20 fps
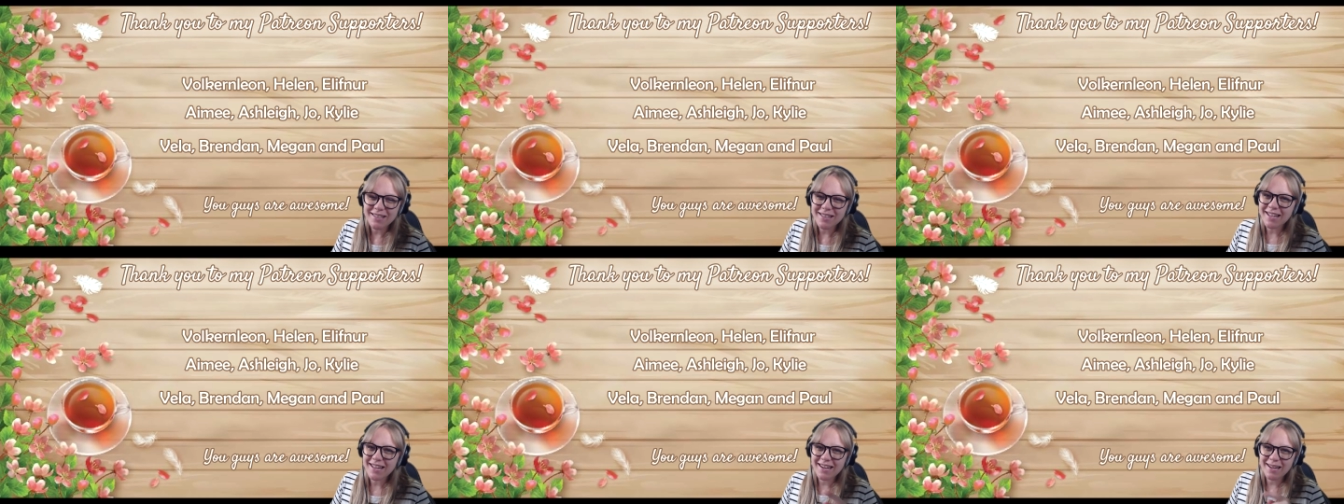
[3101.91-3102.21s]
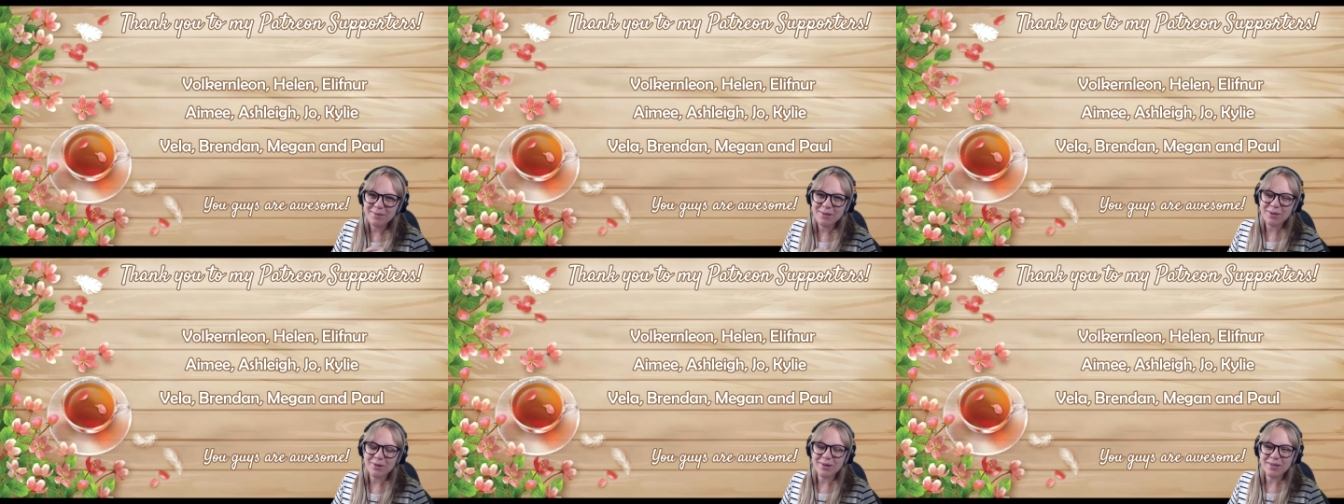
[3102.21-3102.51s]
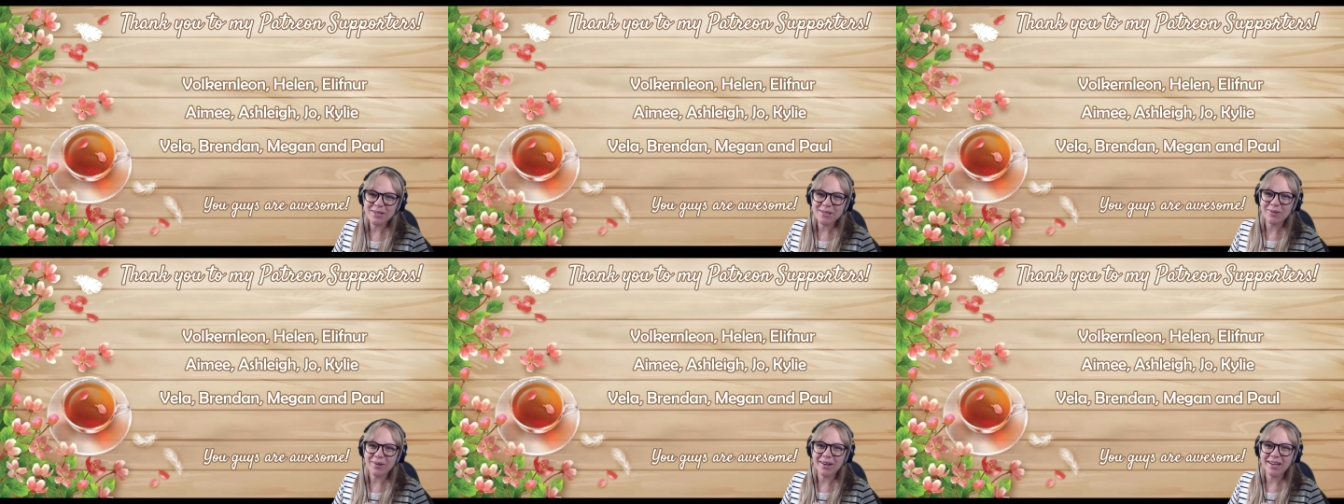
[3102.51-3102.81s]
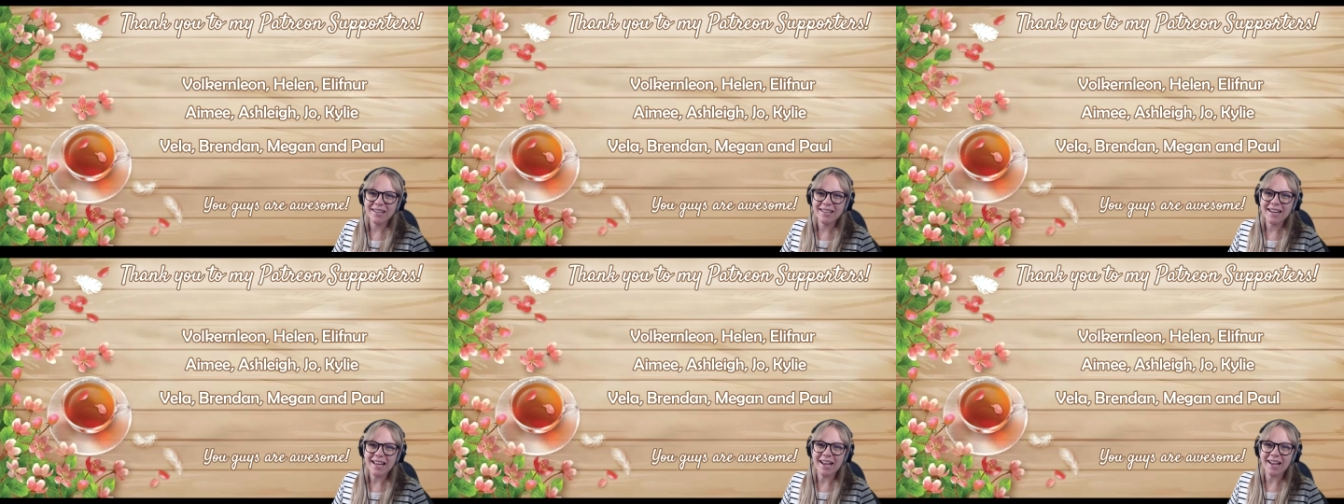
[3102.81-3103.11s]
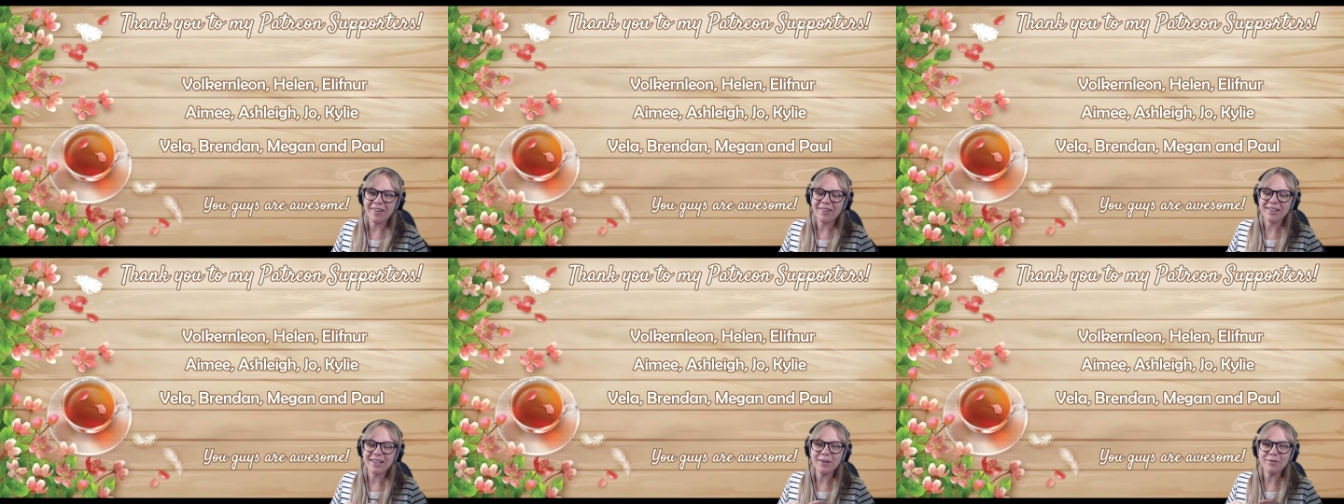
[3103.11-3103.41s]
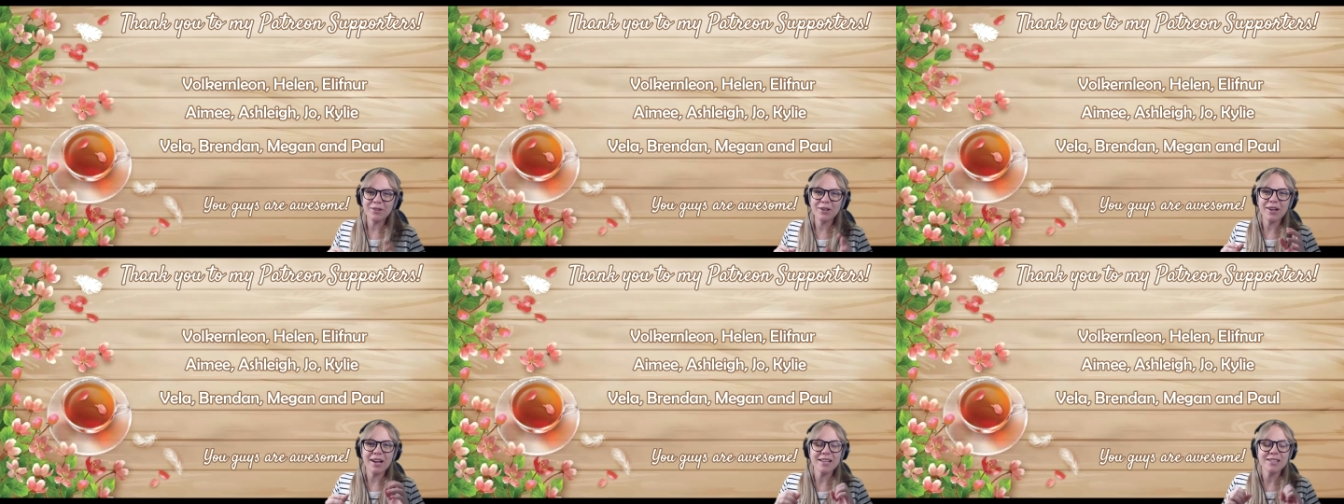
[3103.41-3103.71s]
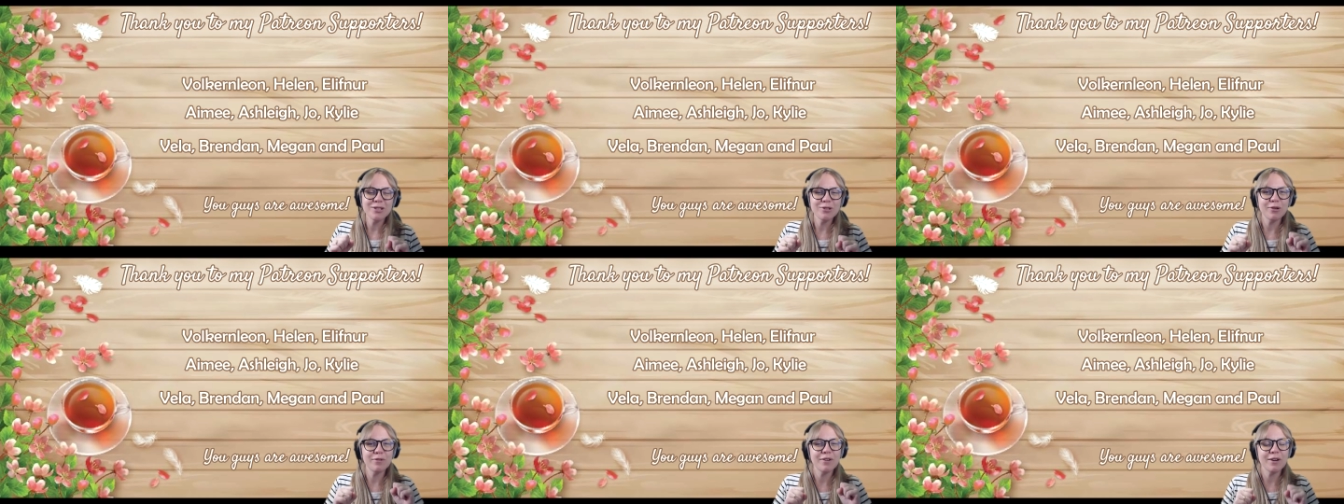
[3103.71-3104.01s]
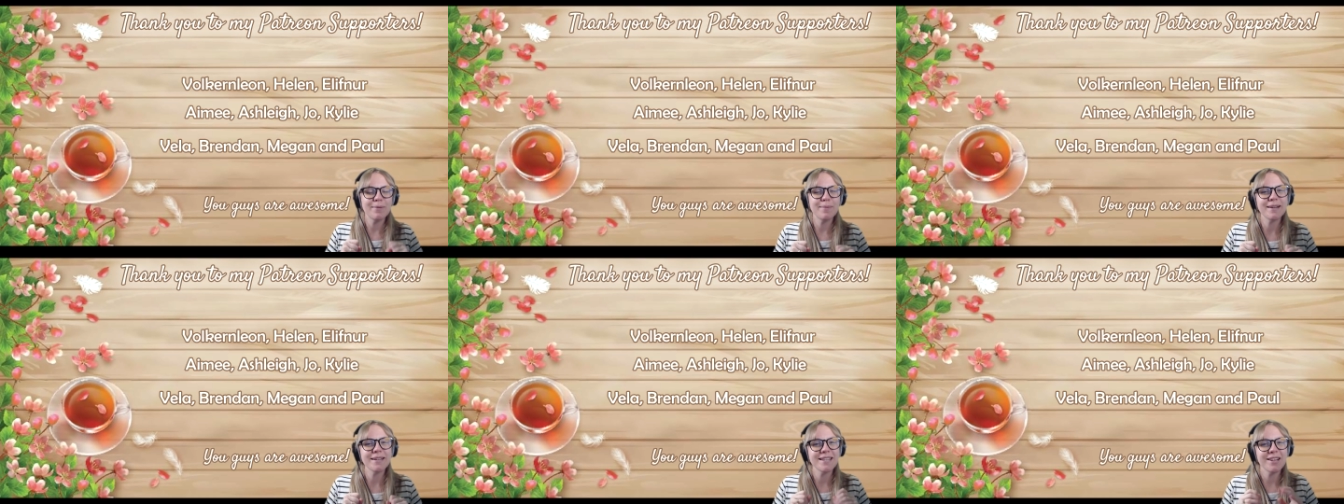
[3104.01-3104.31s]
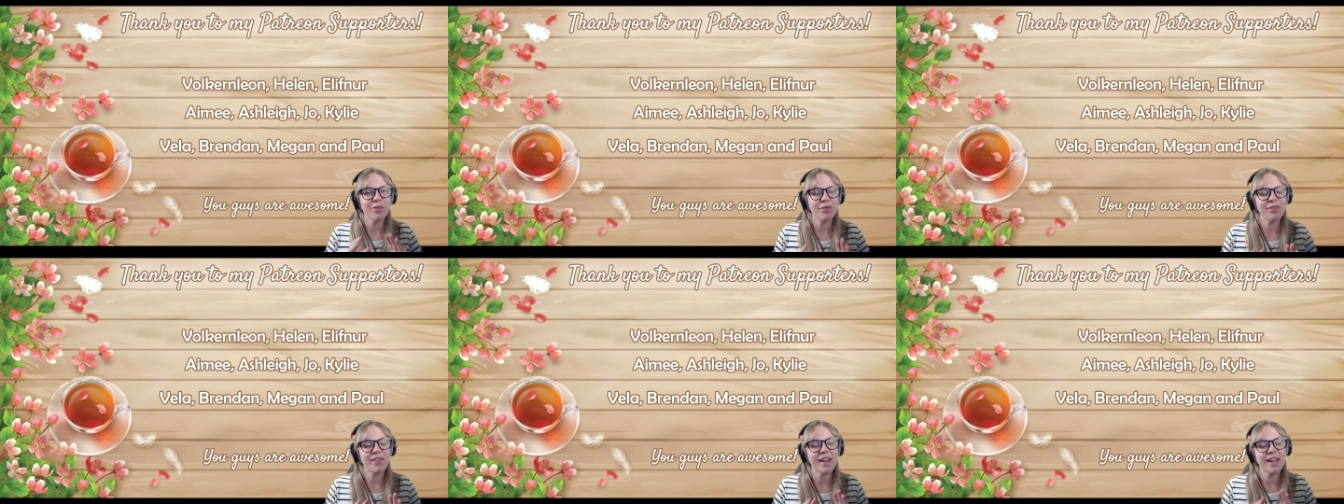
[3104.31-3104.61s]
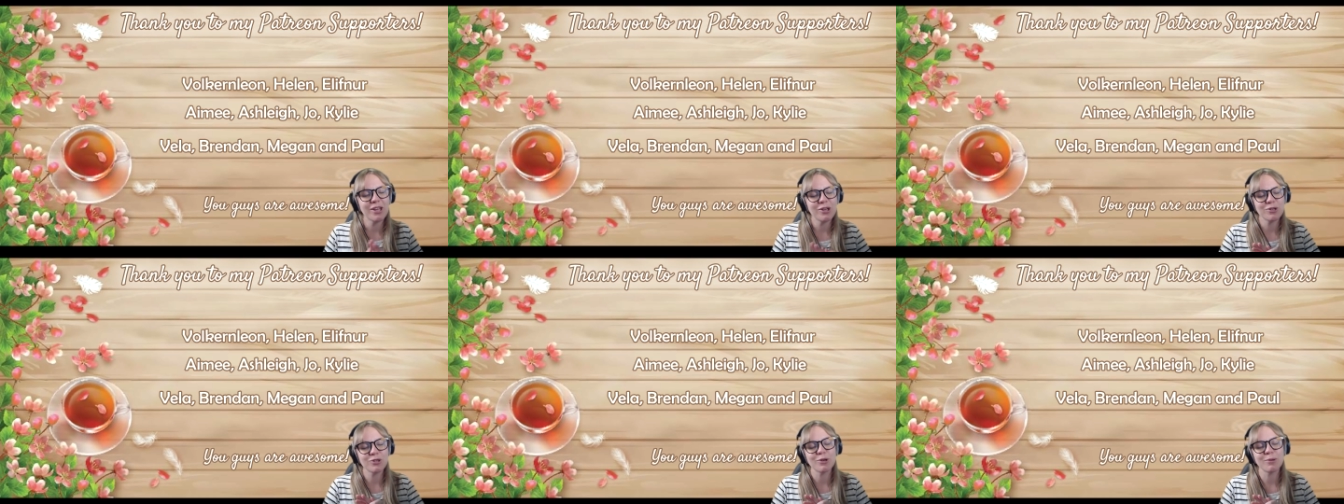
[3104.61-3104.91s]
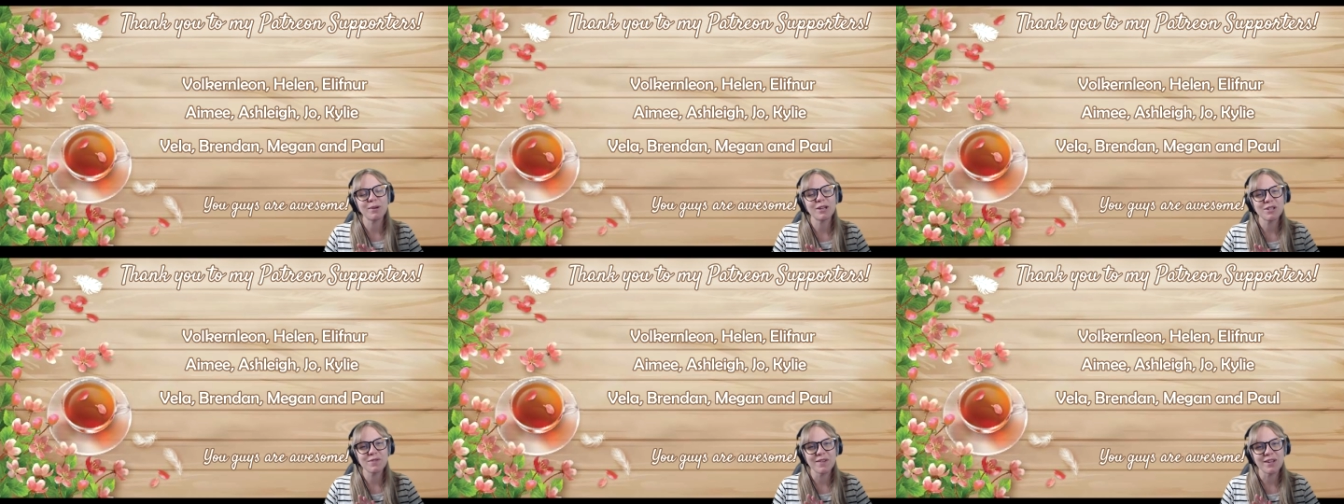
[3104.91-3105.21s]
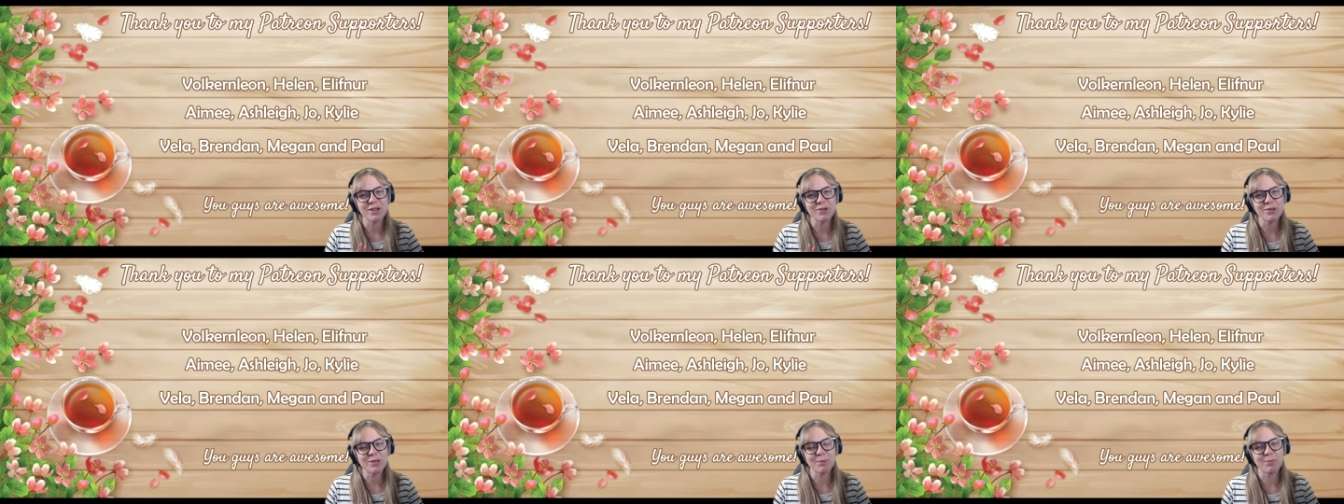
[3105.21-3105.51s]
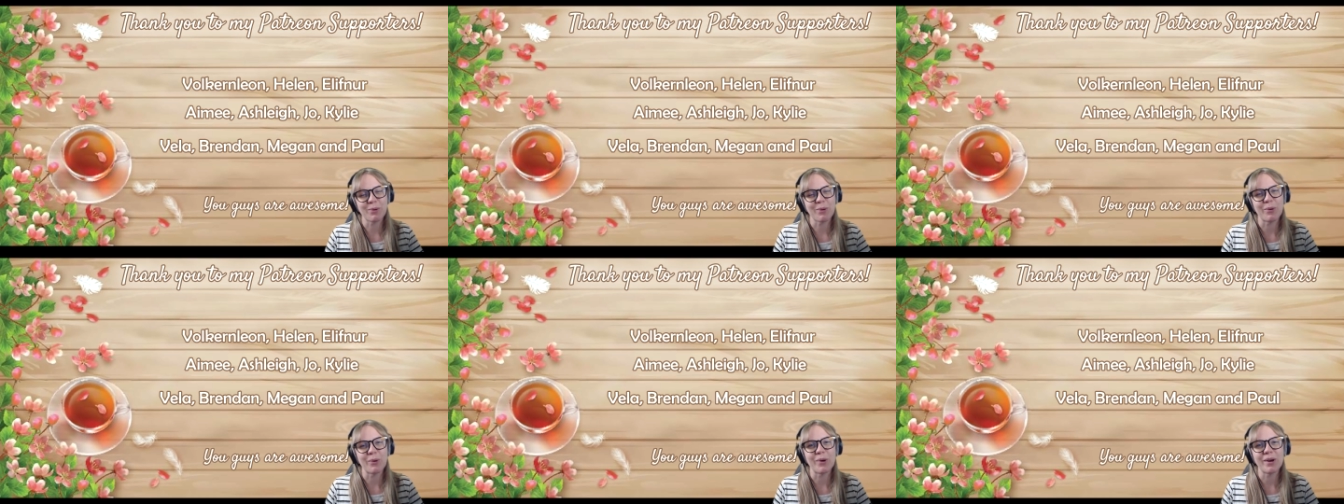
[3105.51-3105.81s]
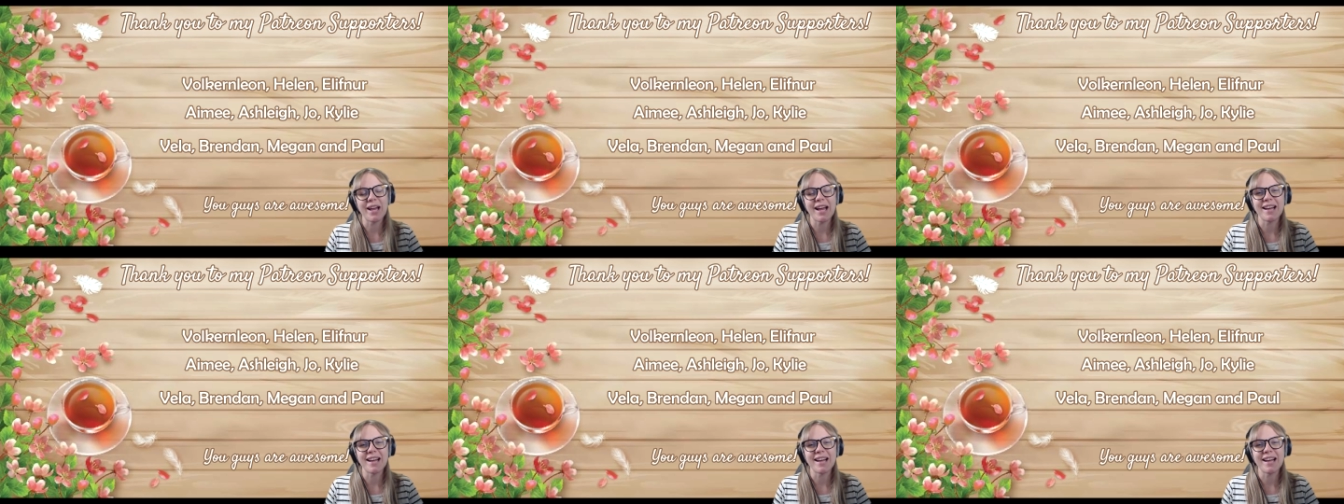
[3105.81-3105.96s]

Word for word: Their names are on screen now. I love you guys so very much, and thank you so much for your support.